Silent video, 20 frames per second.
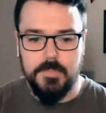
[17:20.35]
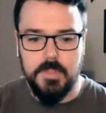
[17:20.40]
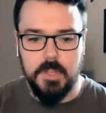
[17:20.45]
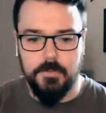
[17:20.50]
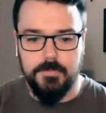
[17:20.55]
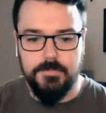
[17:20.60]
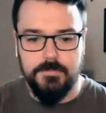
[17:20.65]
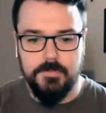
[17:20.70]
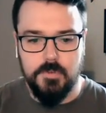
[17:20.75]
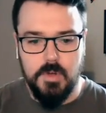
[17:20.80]

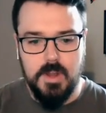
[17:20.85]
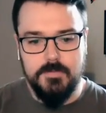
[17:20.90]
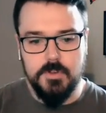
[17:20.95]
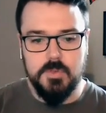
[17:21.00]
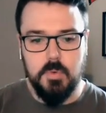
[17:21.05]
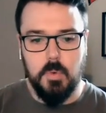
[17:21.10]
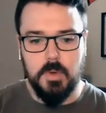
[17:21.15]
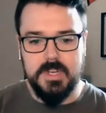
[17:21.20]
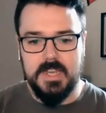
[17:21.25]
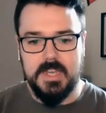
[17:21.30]
you know,
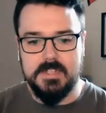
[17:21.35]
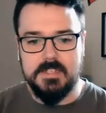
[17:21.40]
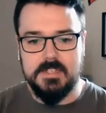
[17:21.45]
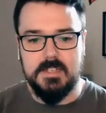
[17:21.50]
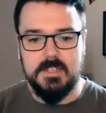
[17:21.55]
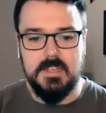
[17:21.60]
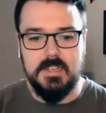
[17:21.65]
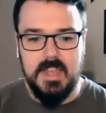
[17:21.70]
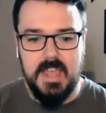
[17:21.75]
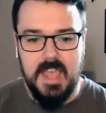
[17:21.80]
Forever
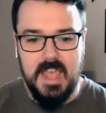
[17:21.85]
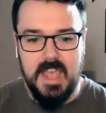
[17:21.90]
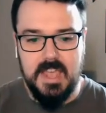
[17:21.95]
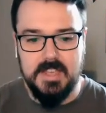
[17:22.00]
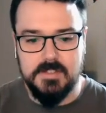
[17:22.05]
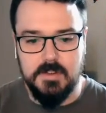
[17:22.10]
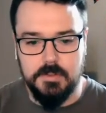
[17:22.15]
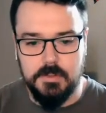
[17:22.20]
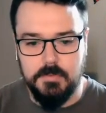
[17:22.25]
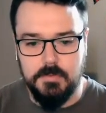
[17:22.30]
2019
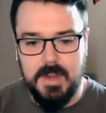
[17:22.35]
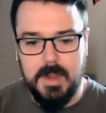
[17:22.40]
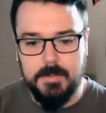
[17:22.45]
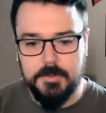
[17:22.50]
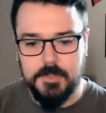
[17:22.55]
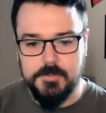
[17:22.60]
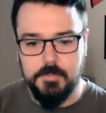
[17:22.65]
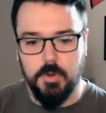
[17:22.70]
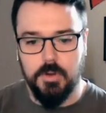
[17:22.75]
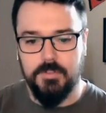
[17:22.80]
asks, are the
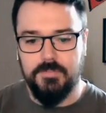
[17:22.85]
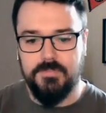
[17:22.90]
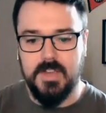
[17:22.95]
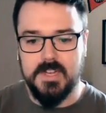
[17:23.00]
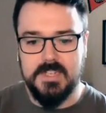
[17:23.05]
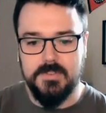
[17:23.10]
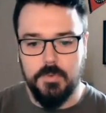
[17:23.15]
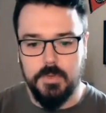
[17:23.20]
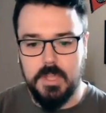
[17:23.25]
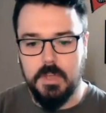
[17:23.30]
Raptors more
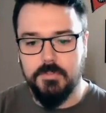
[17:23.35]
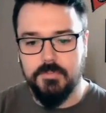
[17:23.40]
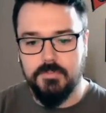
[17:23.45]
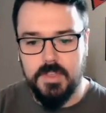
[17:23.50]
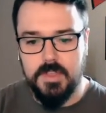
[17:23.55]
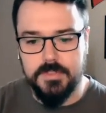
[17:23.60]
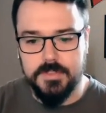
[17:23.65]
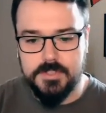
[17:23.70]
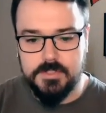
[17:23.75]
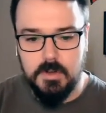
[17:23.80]
effective without
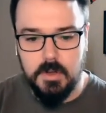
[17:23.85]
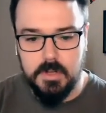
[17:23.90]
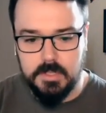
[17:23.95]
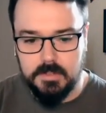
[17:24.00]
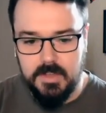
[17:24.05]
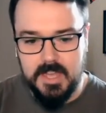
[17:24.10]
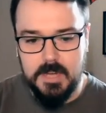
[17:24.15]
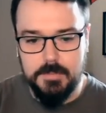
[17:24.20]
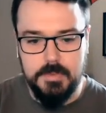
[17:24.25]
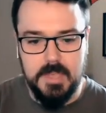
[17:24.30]
Fred in the
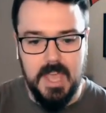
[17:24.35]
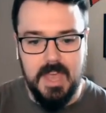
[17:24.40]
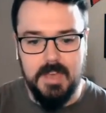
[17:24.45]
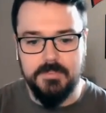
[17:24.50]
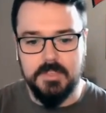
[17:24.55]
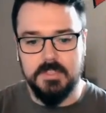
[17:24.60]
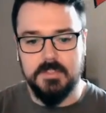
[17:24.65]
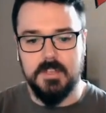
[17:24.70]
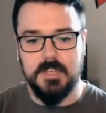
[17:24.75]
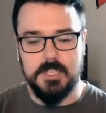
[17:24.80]
starting lineup?
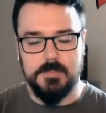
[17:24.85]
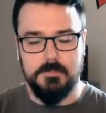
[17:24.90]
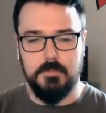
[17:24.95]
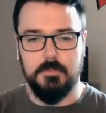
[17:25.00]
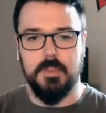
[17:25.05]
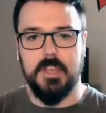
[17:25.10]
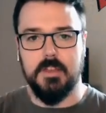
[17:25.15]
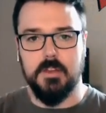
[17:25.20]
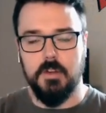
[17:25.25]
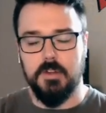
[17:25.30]
Caveat that he's
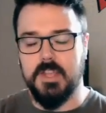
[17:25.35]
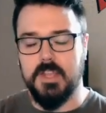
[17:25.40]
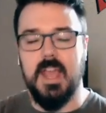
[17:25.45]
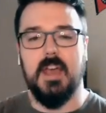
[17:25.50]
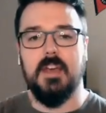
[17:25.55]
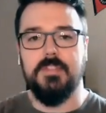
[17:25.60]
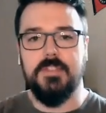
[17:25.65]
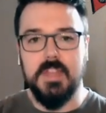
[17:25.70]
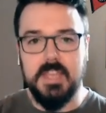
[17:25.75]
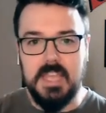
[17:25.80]
been playing hurt.
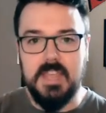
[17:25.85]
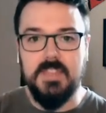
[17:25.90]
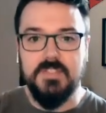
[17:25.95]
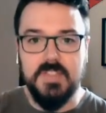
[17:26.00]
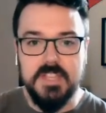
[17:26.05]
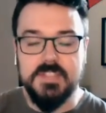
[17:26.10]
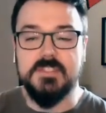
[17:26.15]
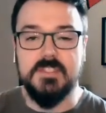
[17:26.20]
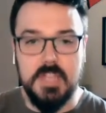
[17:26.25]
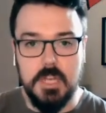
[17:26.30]
Yeah, I think
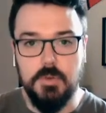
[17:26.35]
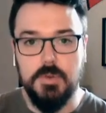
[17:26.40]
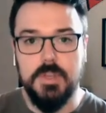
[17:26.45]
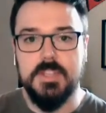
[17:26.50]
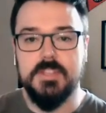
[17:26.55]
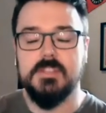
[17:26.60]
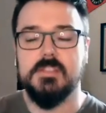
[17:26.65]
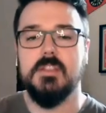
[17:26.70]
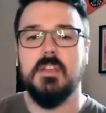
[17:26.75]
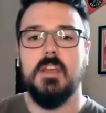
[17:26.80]
in this
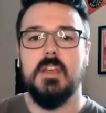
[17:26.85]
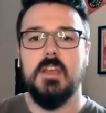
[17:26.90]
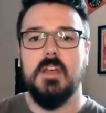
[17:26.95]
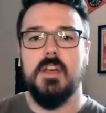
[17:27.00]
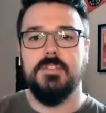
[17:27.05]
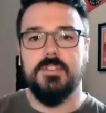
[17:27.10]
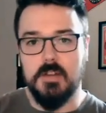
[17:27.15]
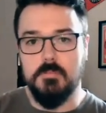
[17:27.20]
series,